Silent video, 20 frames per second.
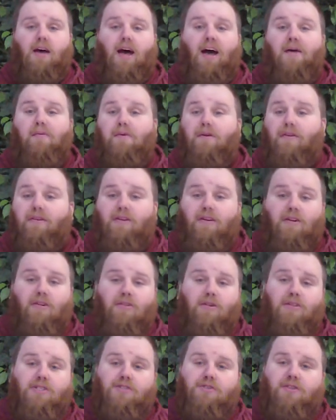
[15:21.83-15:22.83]
I want to
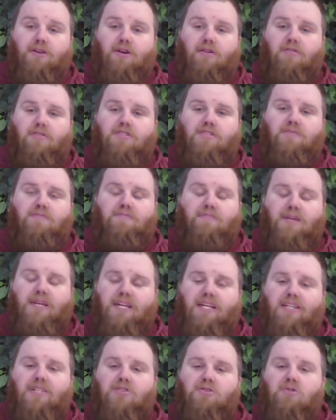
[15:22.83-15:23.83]
encourage you, though, to
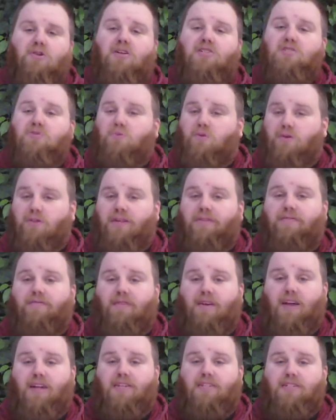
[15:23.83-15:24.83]
be trustworthy
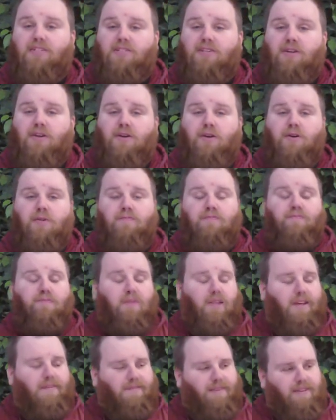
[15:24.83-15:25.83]
friends.
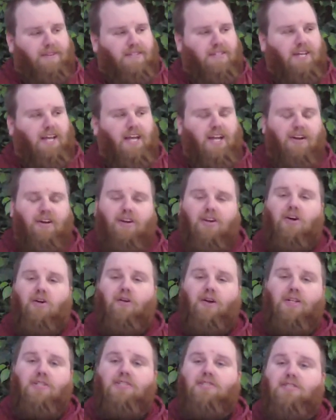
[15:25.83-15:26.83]
If you say you're
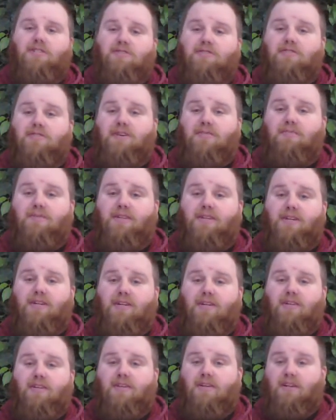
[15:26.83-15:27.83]
going to do something,
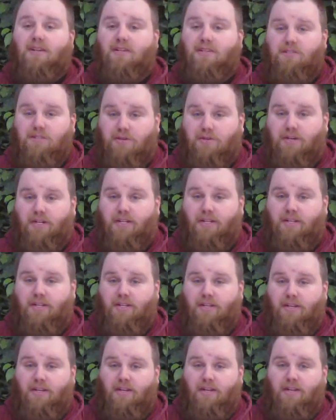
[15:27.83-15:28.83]
do it.
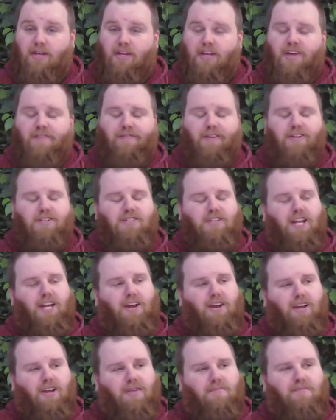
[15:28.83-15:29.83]
If you say
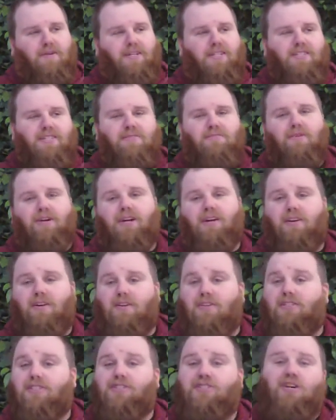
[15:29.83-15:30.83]
you're going to be somewhere,
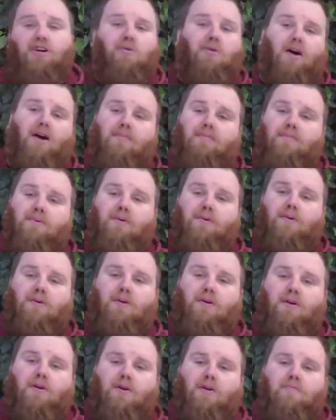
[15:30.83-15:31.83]
show up.
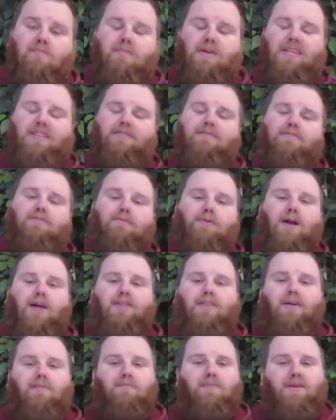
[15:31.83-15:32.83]
Be the
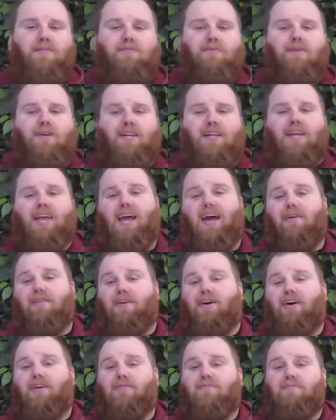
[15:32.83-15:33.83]
friend that people can
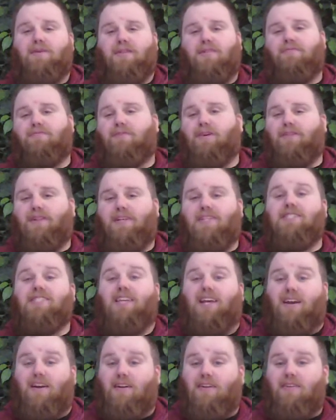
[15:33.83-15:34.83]
count on. Be the friend that's
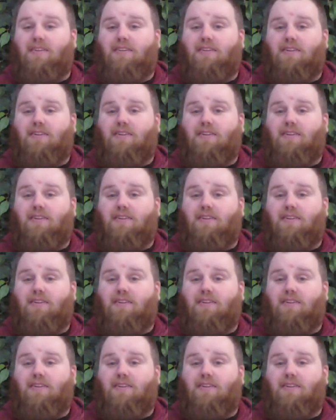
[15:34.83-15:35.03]
there.